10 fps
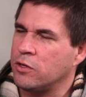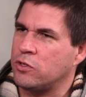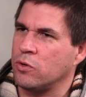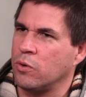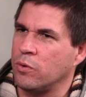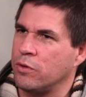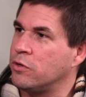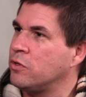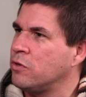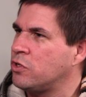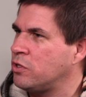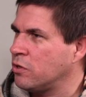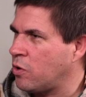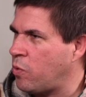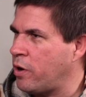So there's
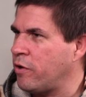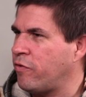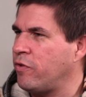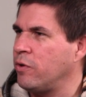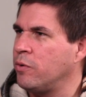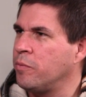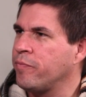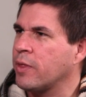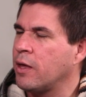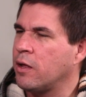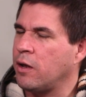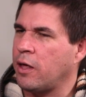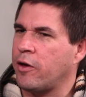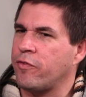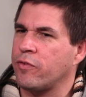still quite a few
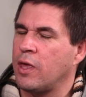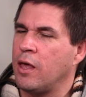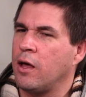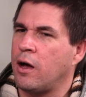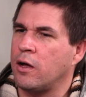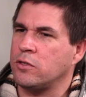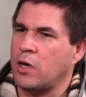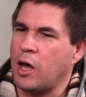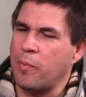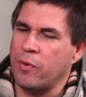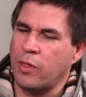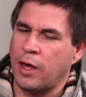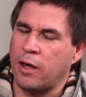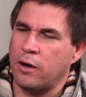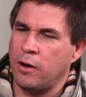left. On top of
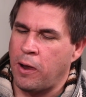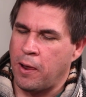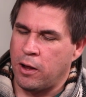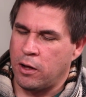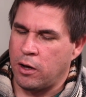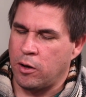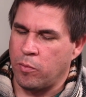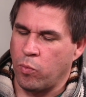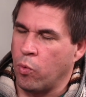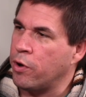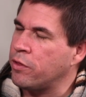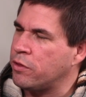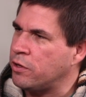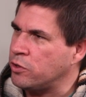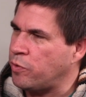that, one of
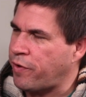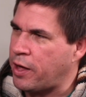the things we've